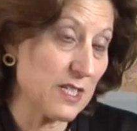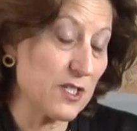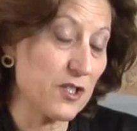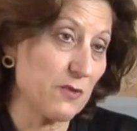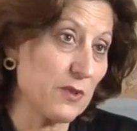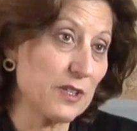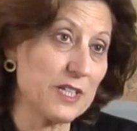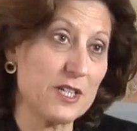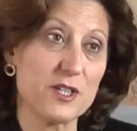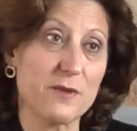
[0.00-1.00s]
It's too early
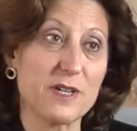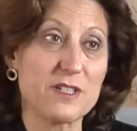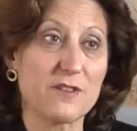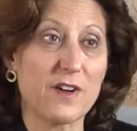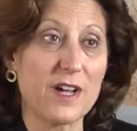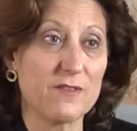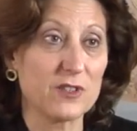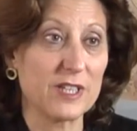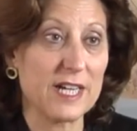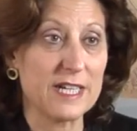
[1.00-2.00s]
to show any survival
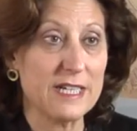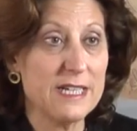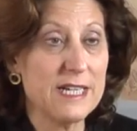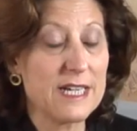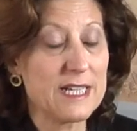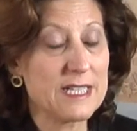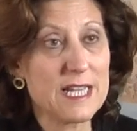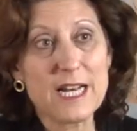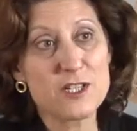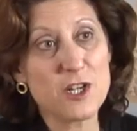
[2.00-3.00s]
data, and
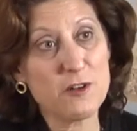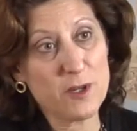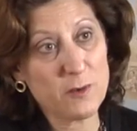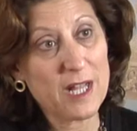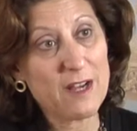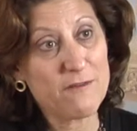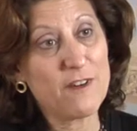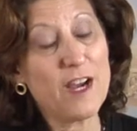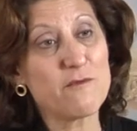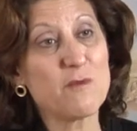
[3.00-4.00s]
San Antonio will have
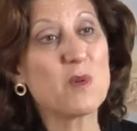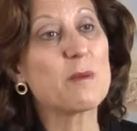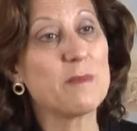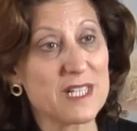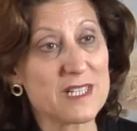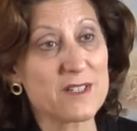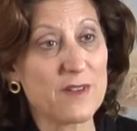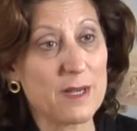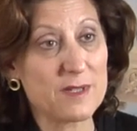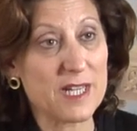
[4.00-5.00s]
5 more months of
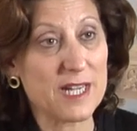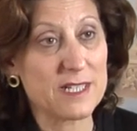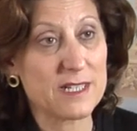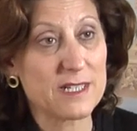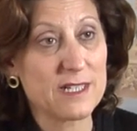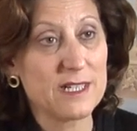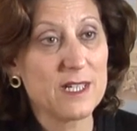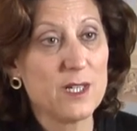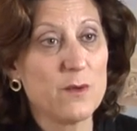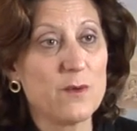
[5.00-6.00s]
update.
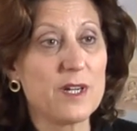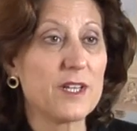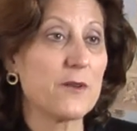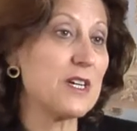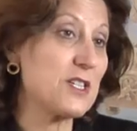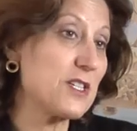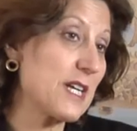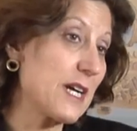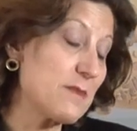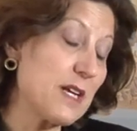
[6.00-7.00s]
One of the questions
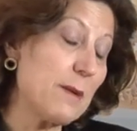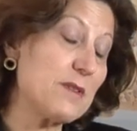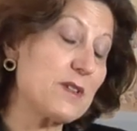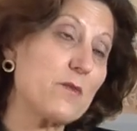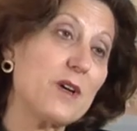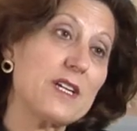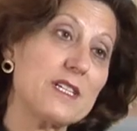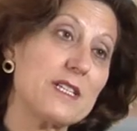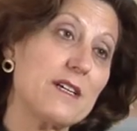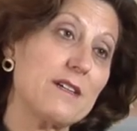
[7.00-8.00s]
that comes up is, what
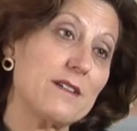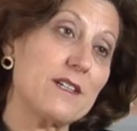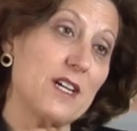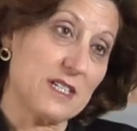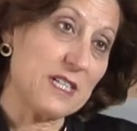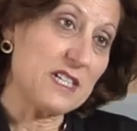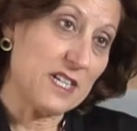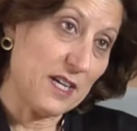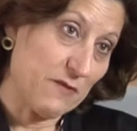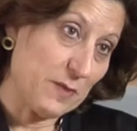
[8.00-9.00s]
is the
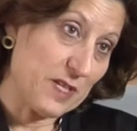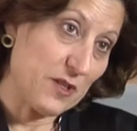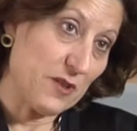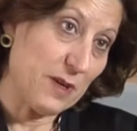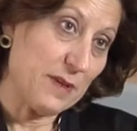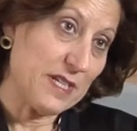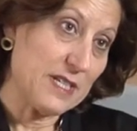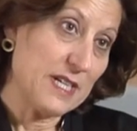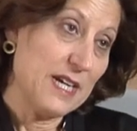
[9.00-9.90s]
toxicity from this treatment?